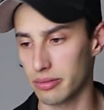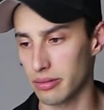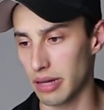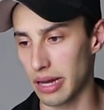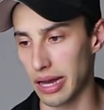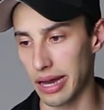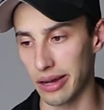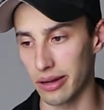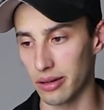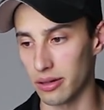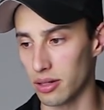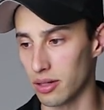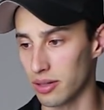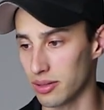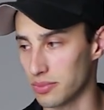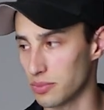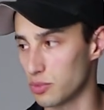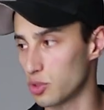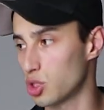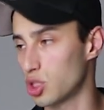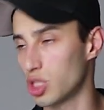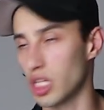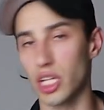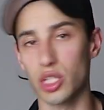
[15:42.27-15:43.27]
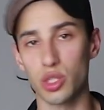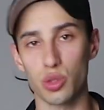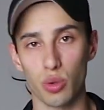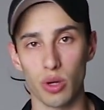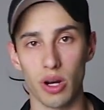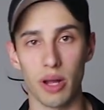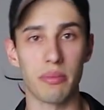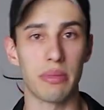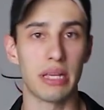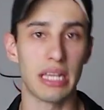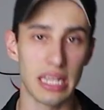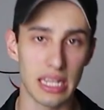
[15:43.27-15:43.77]
I don't know, change what
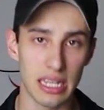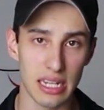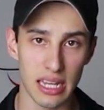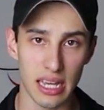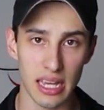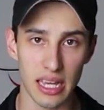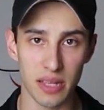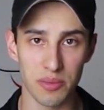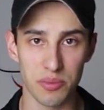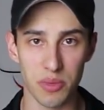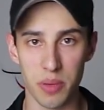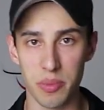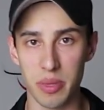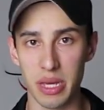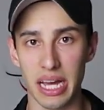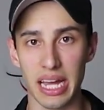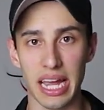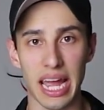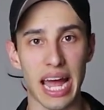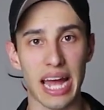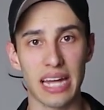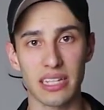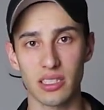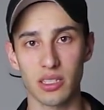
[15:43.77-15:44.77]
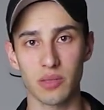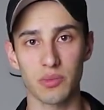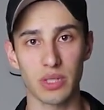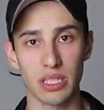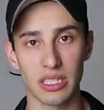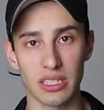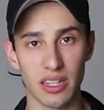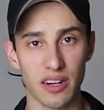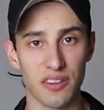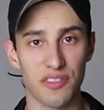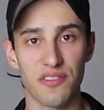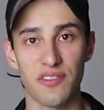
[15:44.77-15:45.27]
I'm eating. Maybe I had
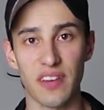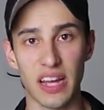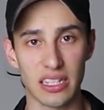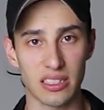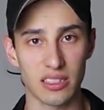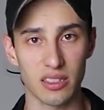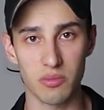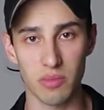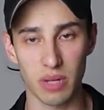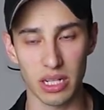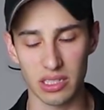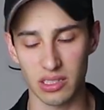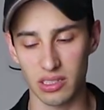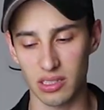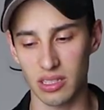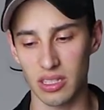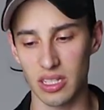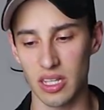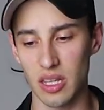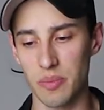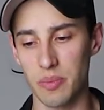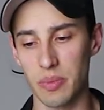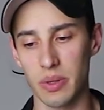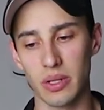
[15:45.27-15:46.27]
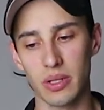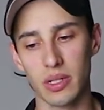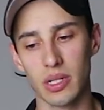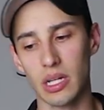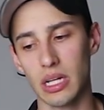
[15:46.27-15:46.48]
something that affected my sleep.